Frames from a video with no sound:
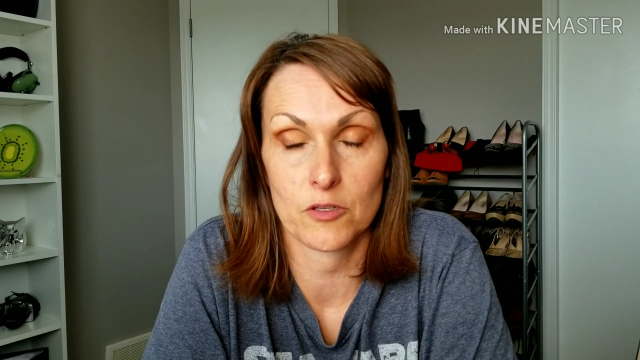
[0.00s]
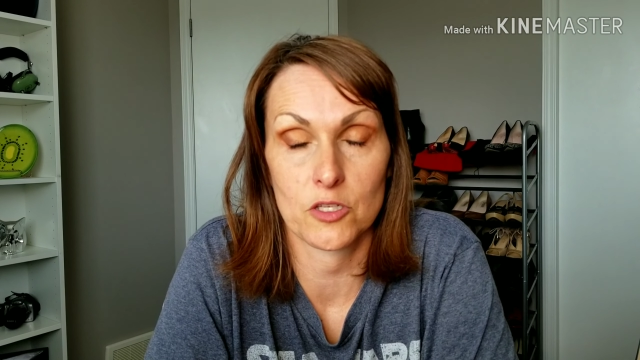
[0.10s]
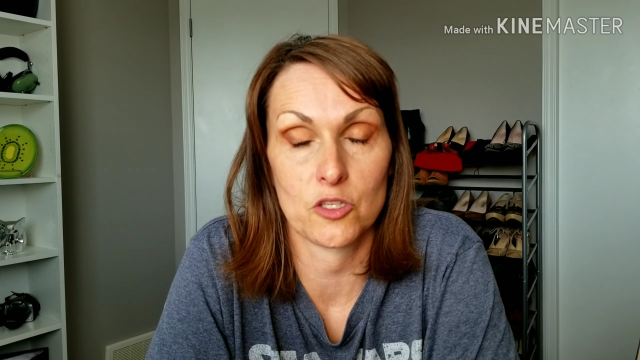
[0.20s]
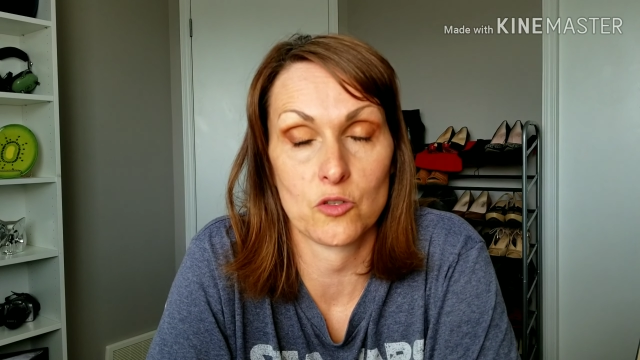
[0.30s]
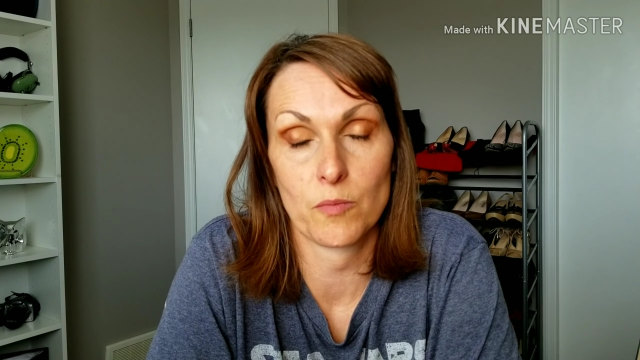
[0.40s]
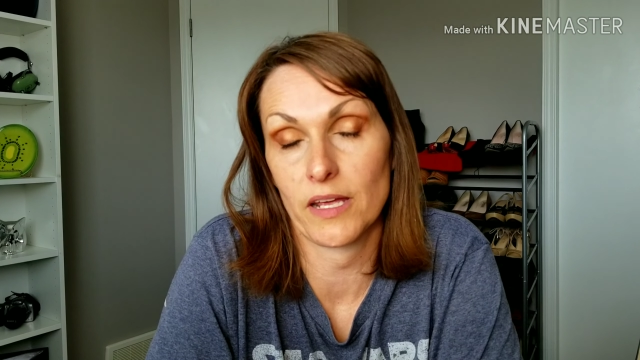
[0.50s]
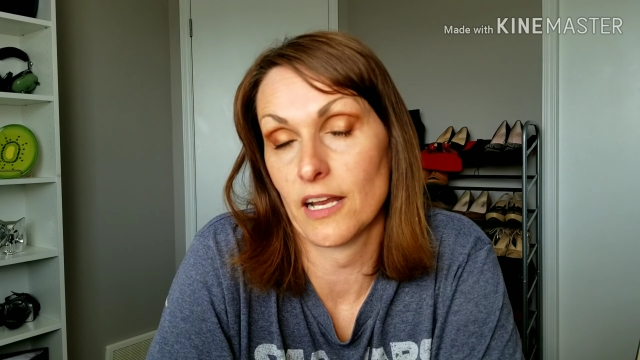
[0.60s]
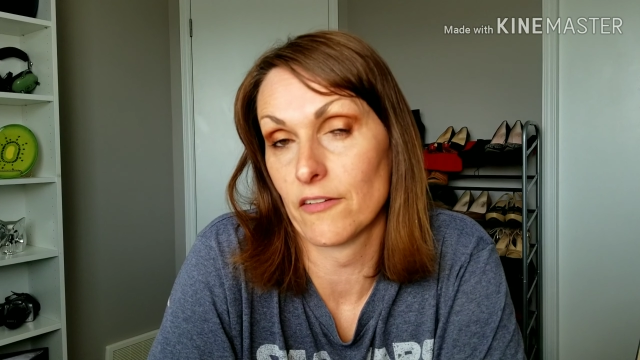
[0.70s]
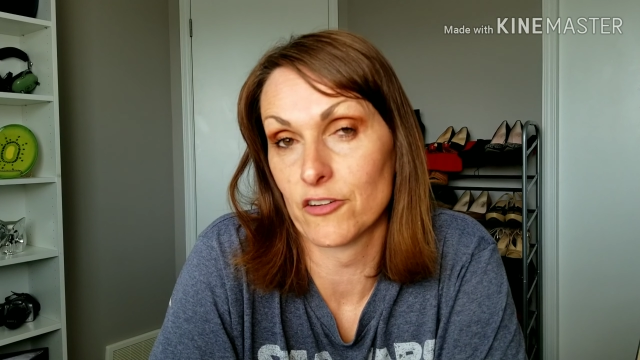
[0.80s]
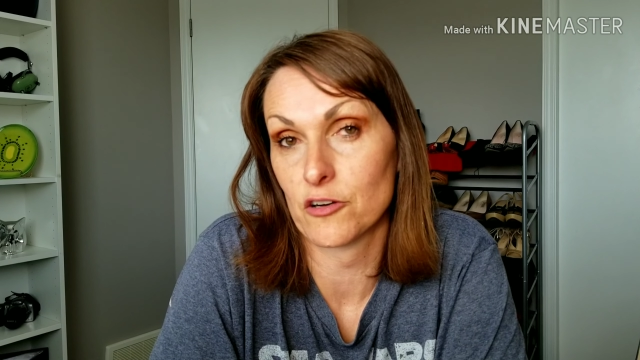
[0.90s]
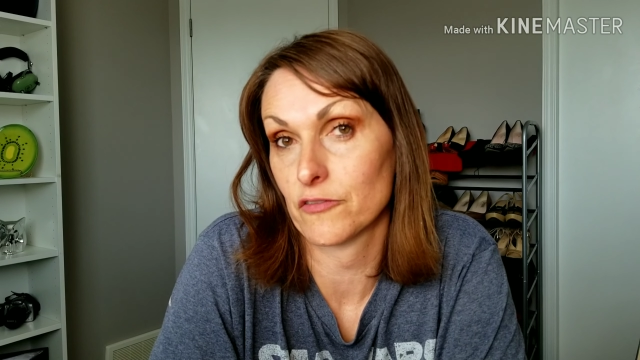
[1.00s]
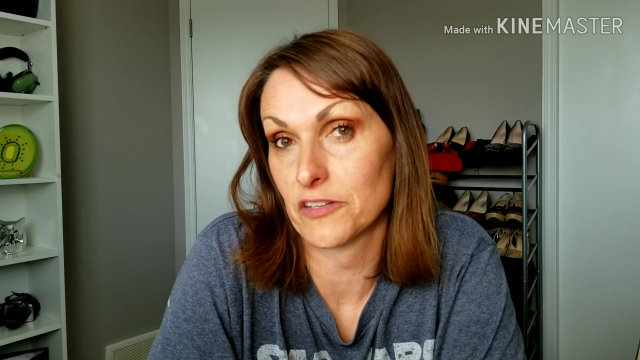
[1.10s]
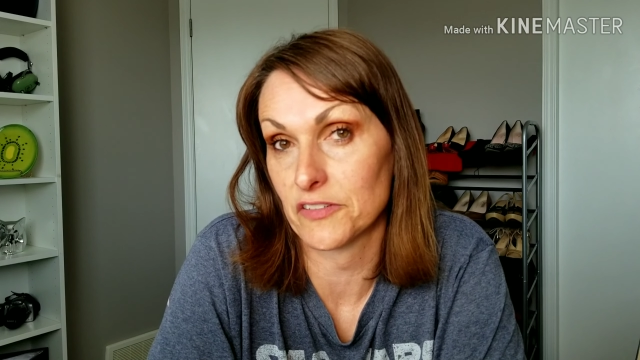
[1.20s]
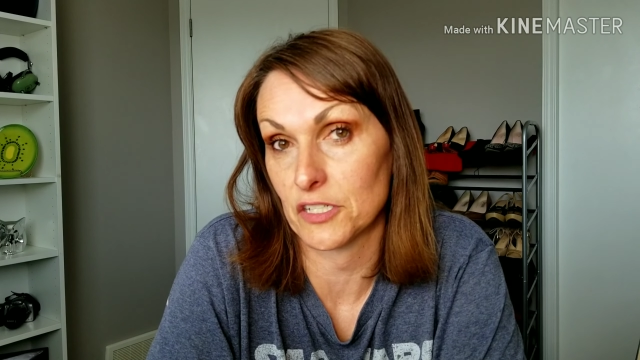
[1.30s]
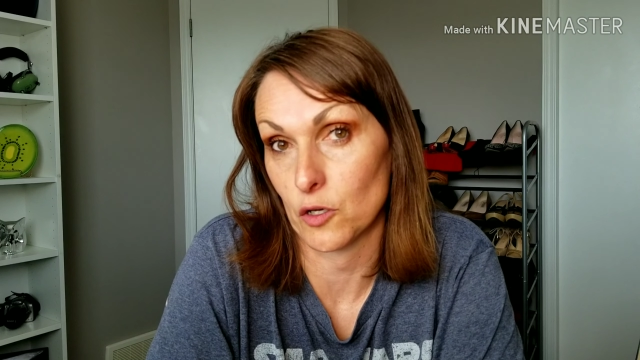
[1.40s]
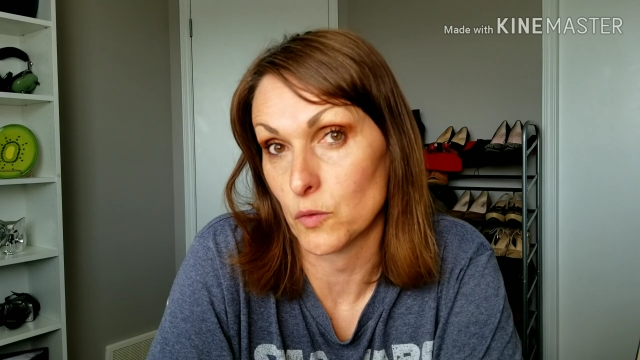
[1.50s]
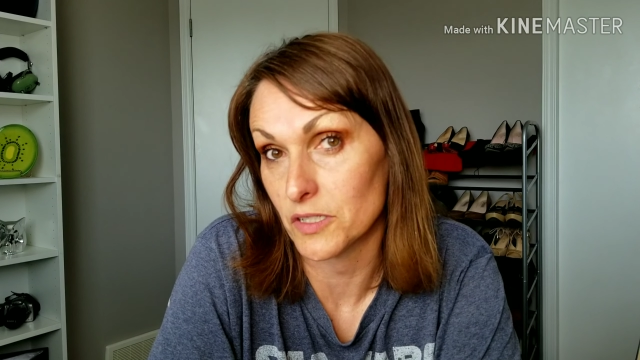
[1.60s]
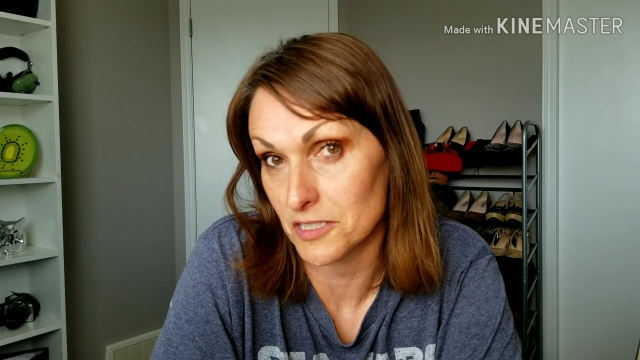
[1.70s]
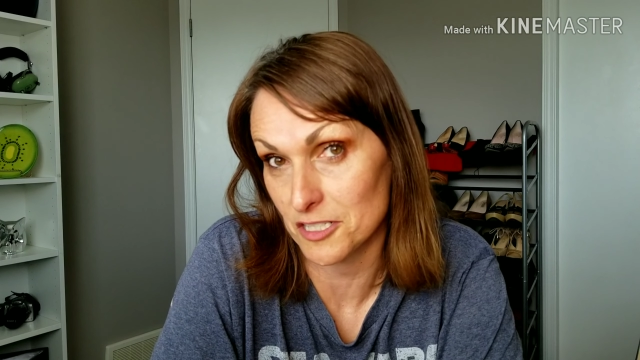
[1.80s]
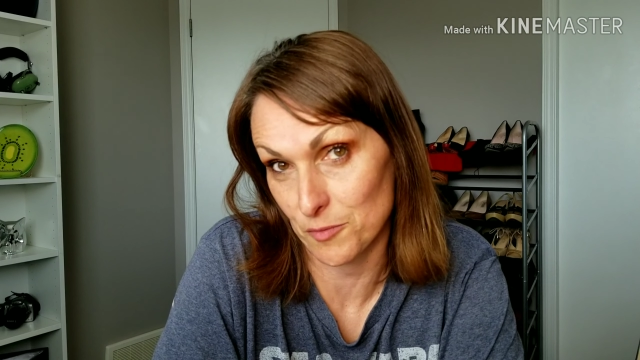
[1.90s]
you may never have even
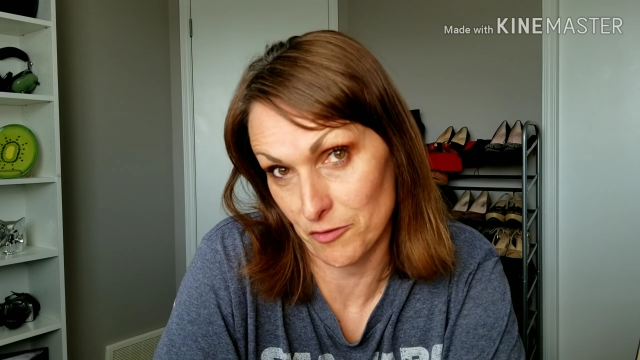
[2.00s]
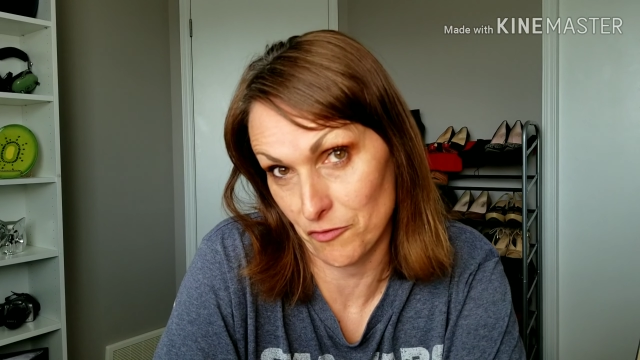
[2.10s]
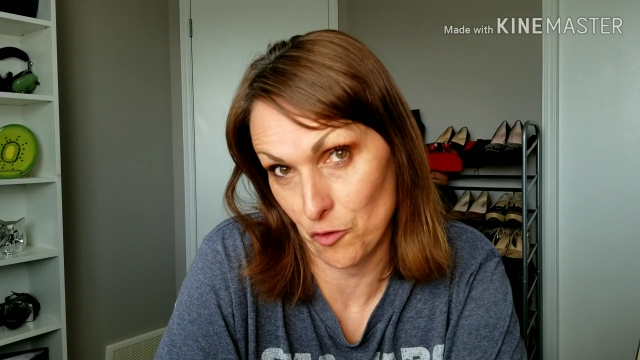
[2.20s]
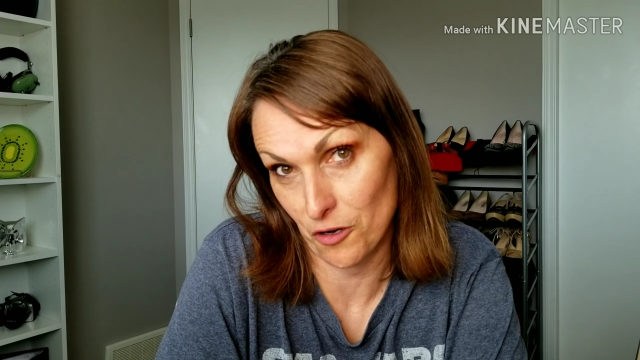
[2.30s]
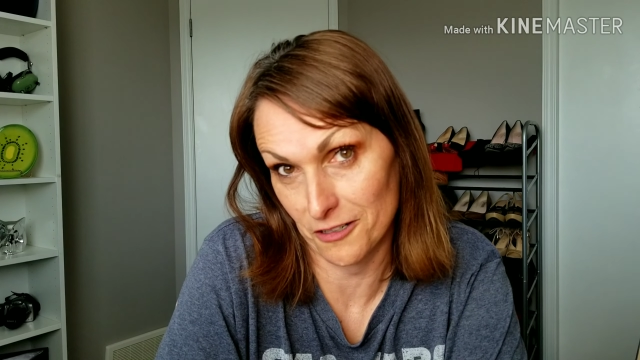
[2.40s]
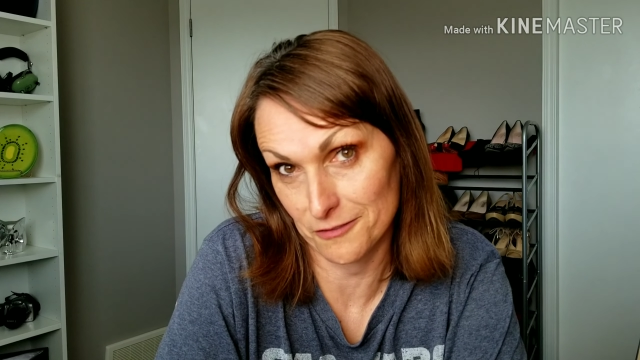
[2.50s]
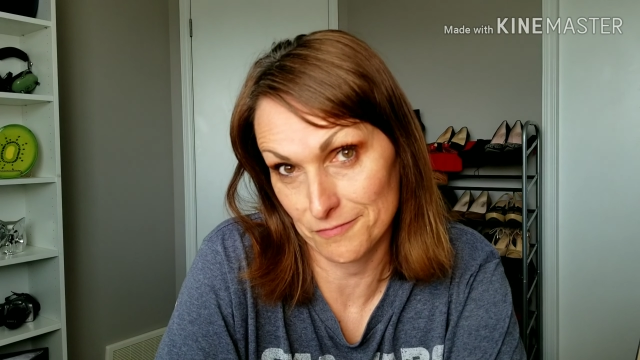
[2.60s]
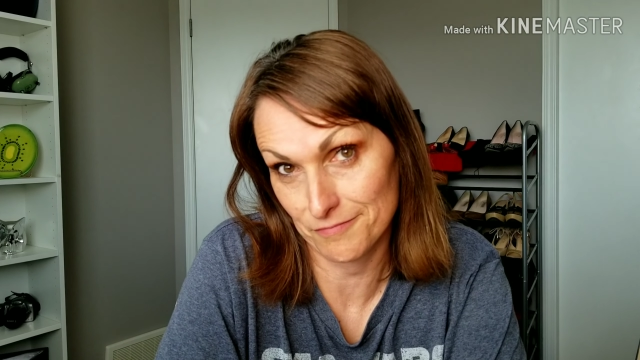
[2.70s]
noticed before.